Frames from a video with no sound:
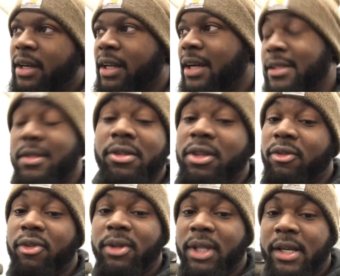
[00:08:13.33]
And it's only a
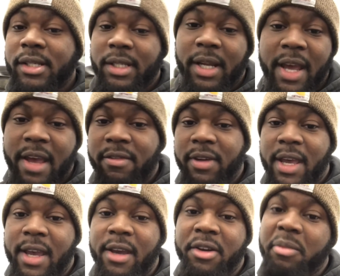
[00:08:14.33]
few things that I haven't
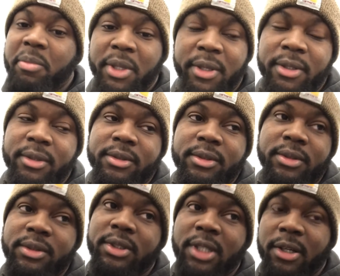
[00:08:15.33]
had or built.
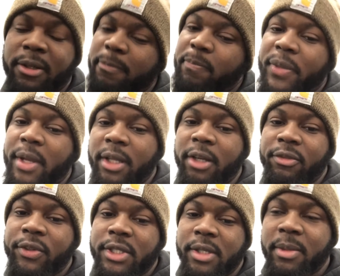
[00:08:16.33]
So I'm looking
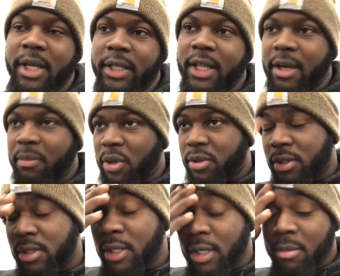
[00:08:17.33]
for something like that.
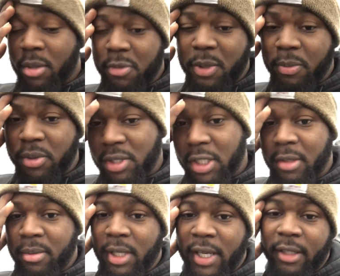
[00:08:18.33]
Most people you
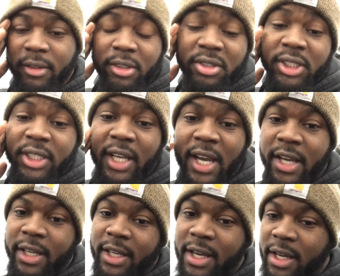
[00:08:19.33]
see, you see a
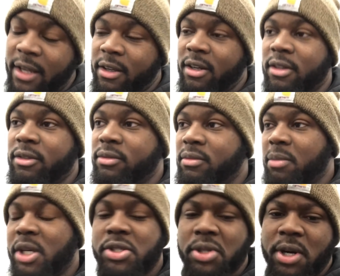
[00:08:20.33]
guy, you got
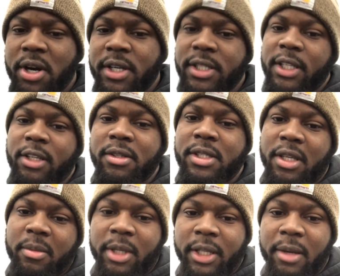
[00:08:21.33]
muscle cars, and you see
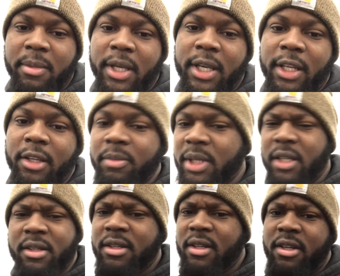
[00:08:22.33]
him in a Lamborghini, and you be
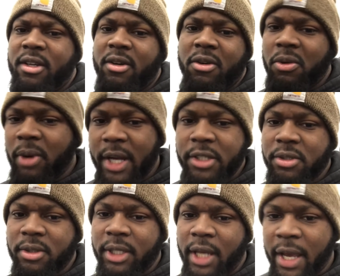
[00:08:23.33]
like, well, why'd
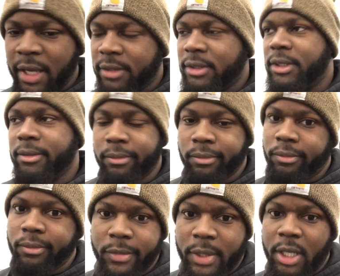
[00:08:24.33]
you do that?
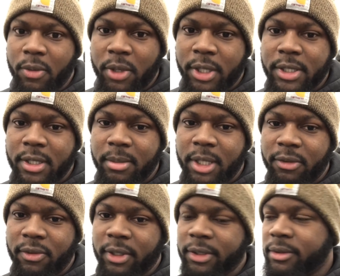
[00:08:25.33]
He wanted something
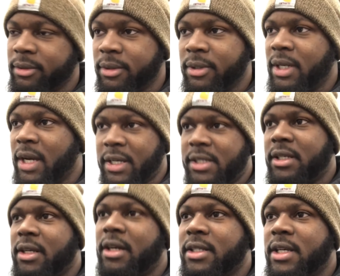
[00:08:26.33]
different. I see
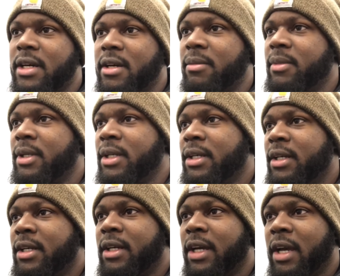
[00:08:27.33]
it all the time.
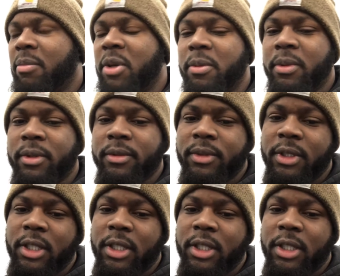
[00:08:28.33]
And people